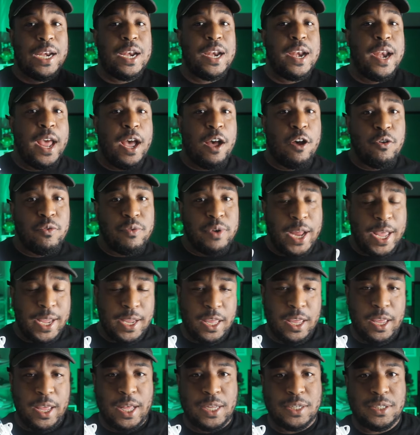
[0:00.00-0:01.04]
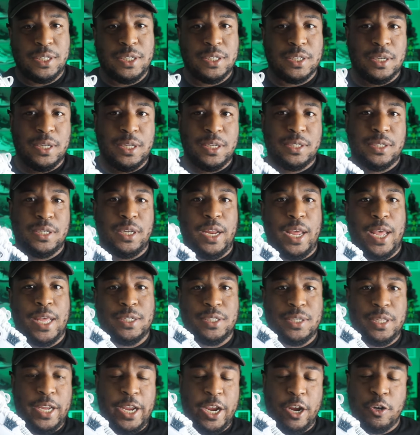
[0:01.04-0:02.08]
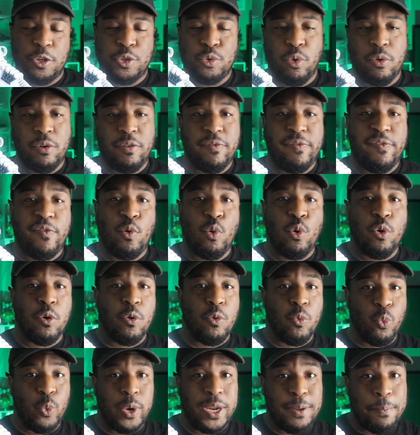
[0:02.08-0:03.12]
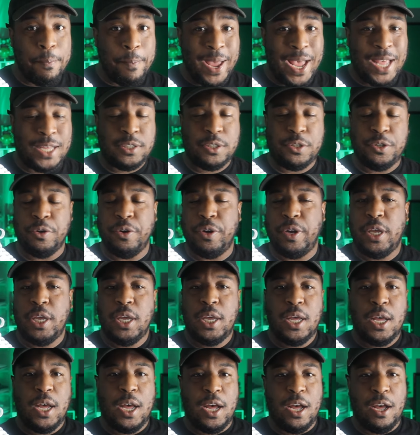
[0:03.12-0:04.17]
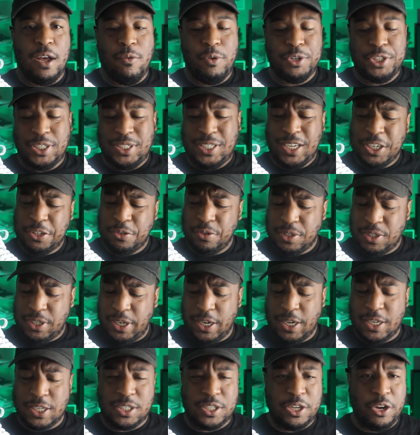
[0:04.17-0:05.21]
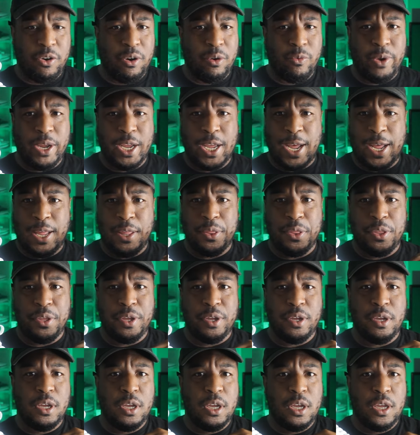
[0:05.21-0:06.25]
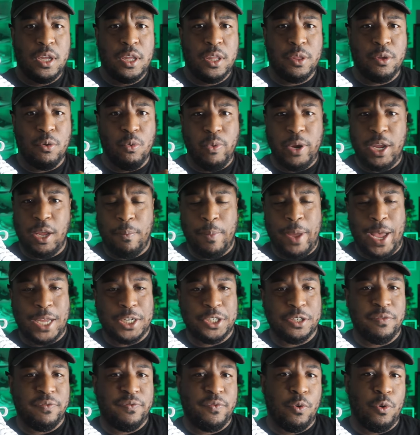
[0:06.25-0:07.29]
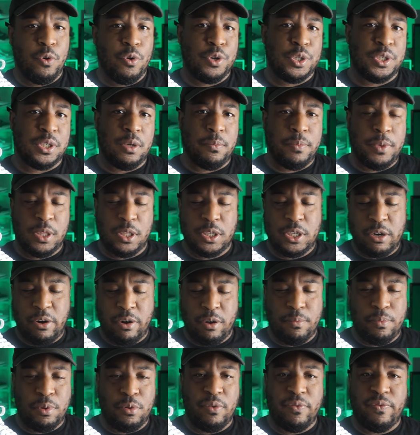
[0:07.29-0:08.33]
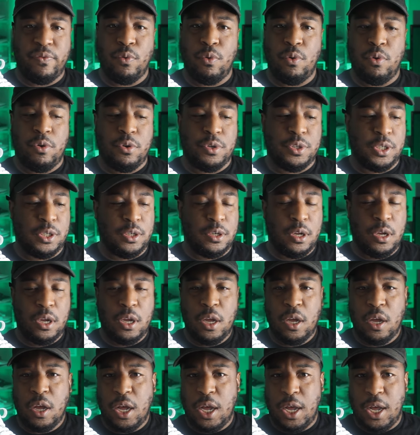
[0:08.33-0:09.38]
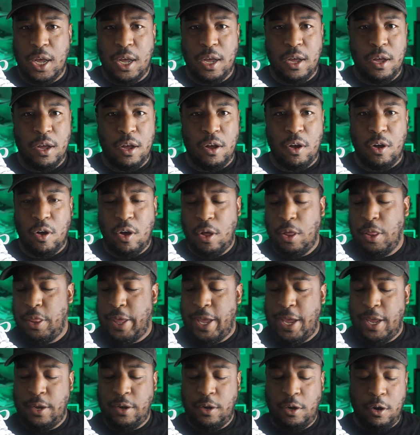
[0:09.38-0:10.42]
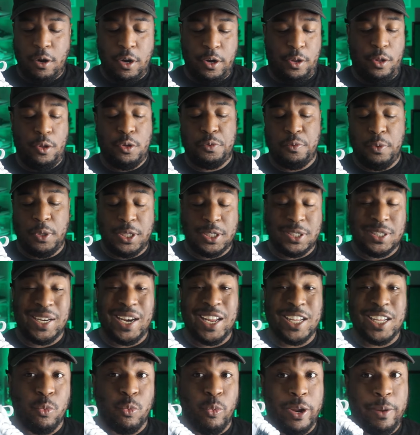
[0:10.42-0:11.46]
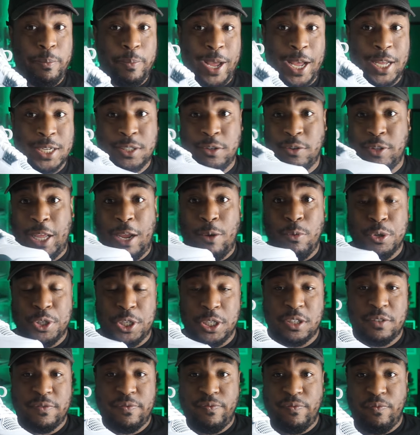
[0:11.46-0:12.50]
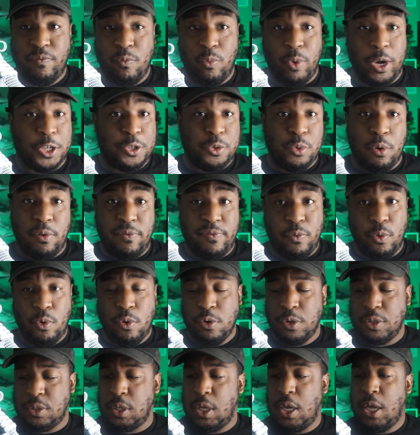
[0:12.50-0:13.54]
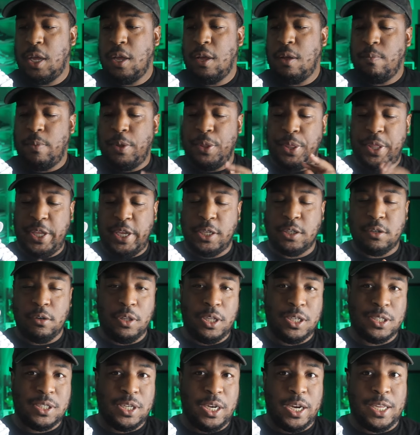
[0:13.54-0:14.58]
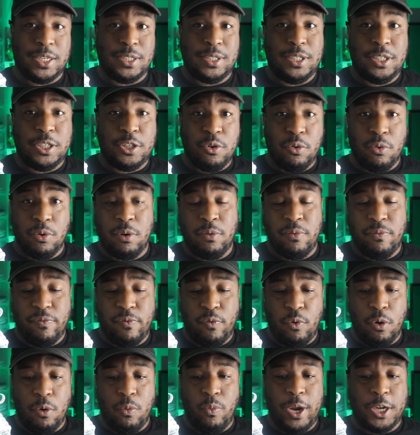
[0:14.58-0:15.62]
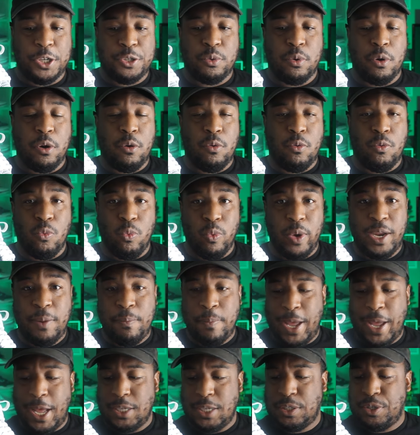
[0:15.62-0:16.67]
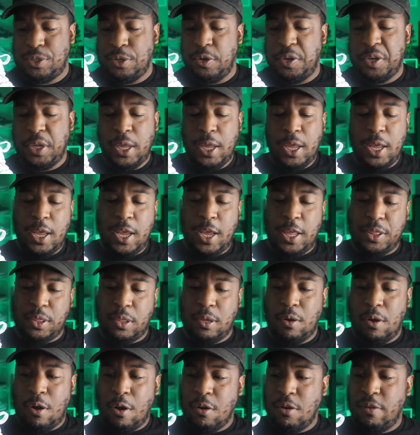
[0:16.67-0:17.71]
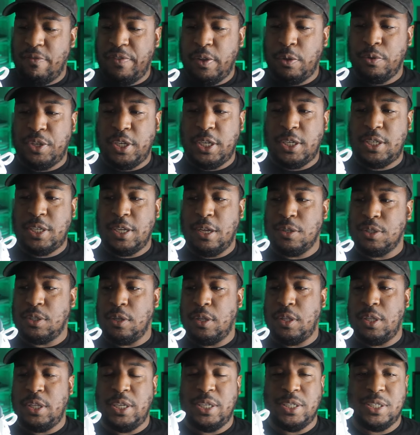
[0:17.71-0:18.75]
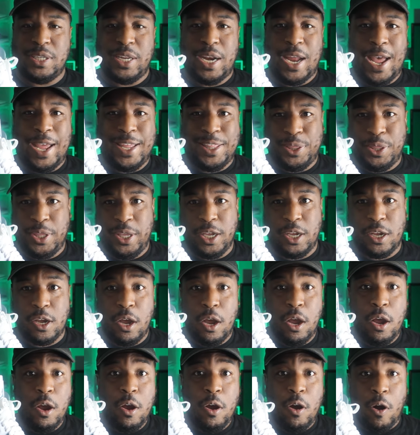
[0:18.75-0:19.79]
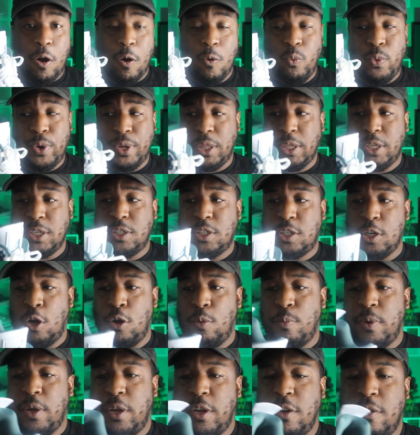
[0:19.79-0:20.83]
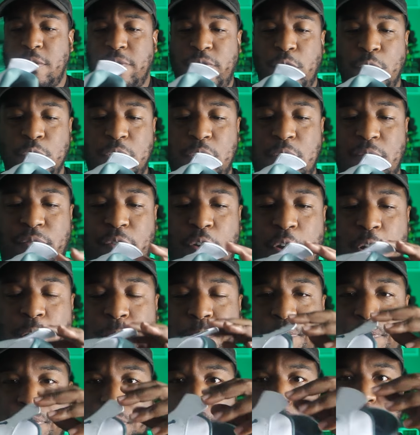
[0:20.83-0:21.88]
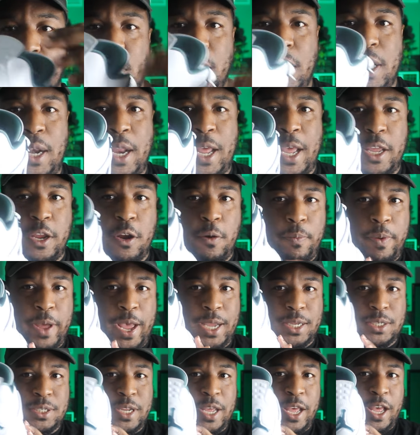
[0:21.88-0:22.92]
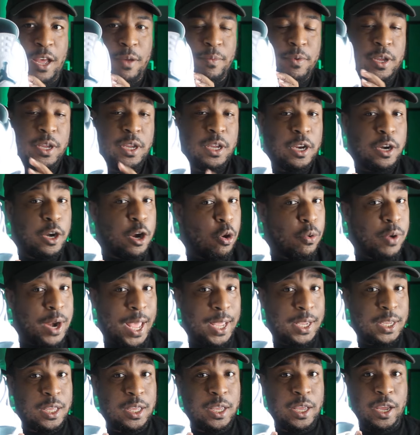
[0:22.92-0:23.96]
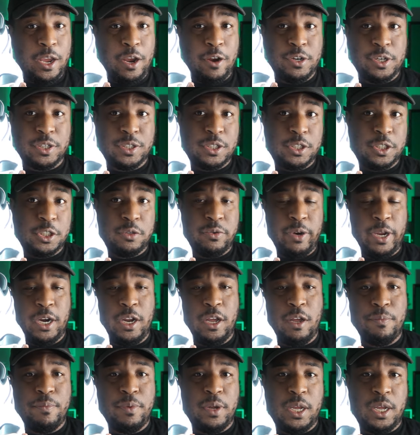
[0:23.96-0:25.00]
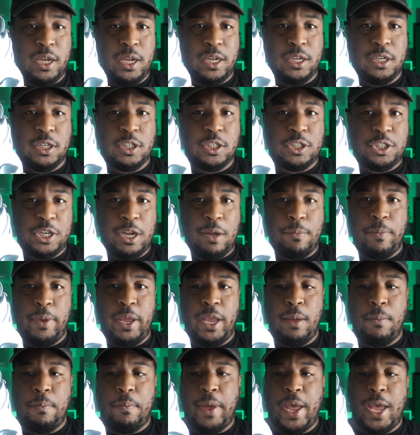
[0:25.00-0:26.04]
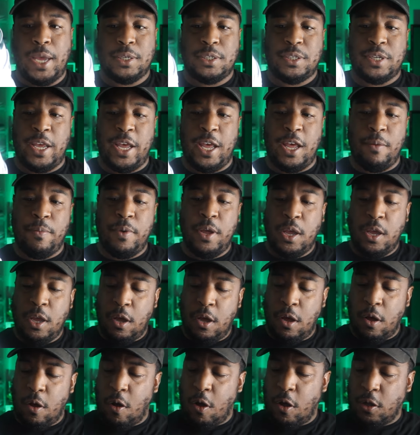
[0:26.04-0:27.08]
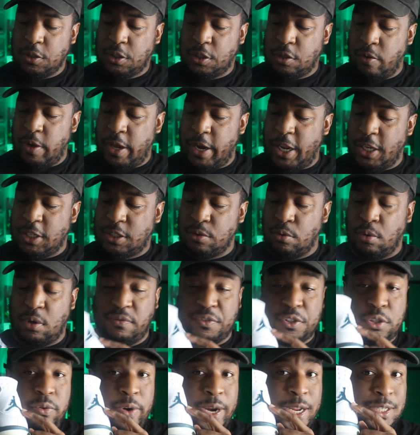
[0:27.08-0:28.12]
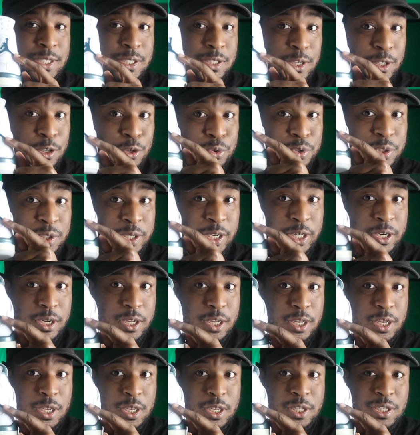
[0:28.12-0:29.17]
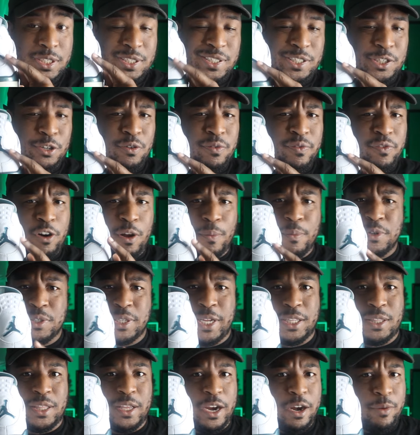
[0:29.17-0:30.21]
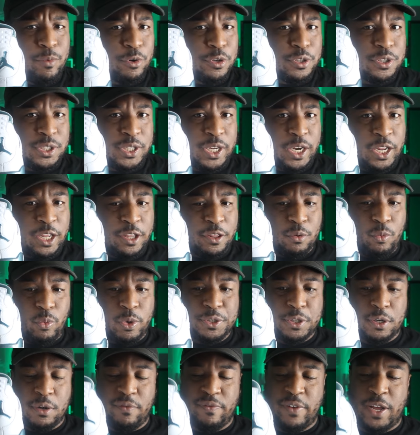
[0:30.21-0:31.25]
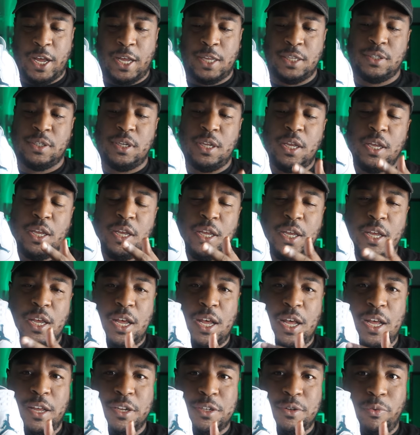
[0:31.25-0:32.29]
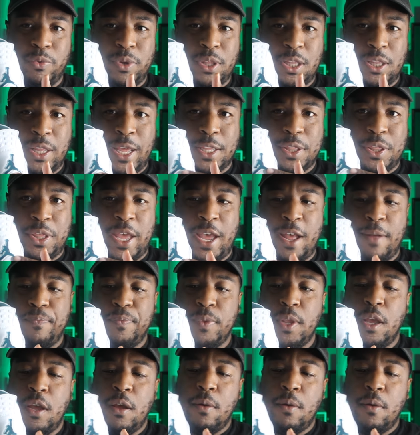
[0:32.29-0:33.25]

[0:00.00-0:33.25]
Now, Nike has these listed as the Air Jordan 4 Remastered, which is interesting considering we got the reimagined 4s and the military blue 4s and all that. And none of those were listed remastered. They were just retro 4s. But these are listed as the Jordan 4 Retro Remastered. And there are a few details on these that I think are really dope. First of all, looking at your back tab, no Nike Air. This is straight up Jumpman back tab. Also in a sort of translucent silver, almost like the Emerald City in the Wizard of Oz. So I really like that.